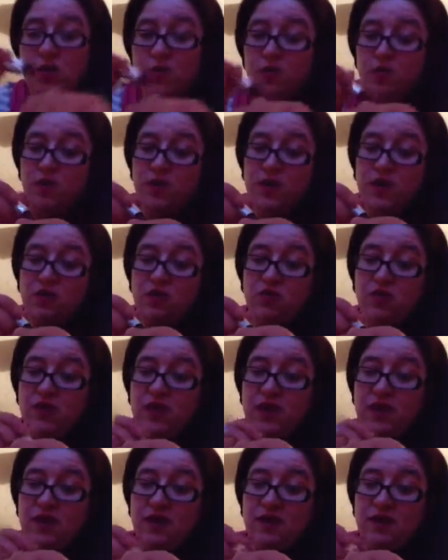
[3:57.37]
plummy
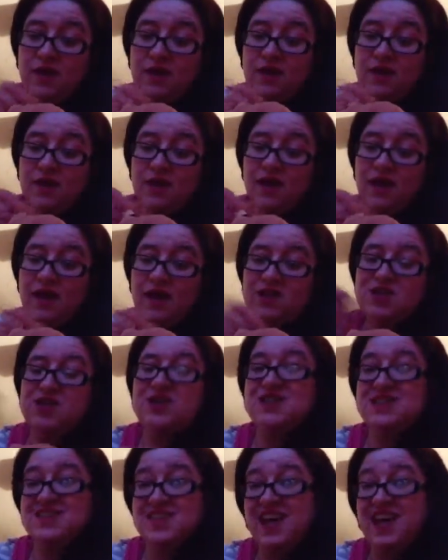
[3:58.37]
colour. As you
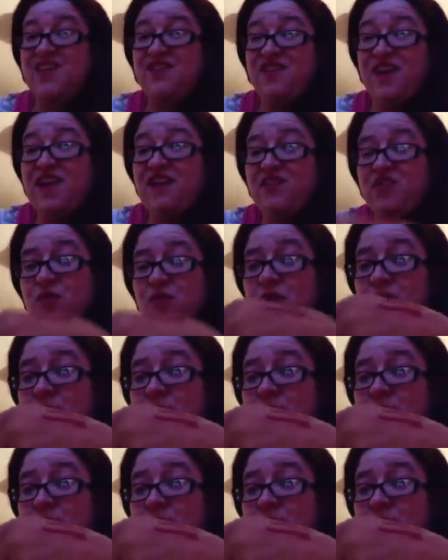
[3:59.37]
can see, I favour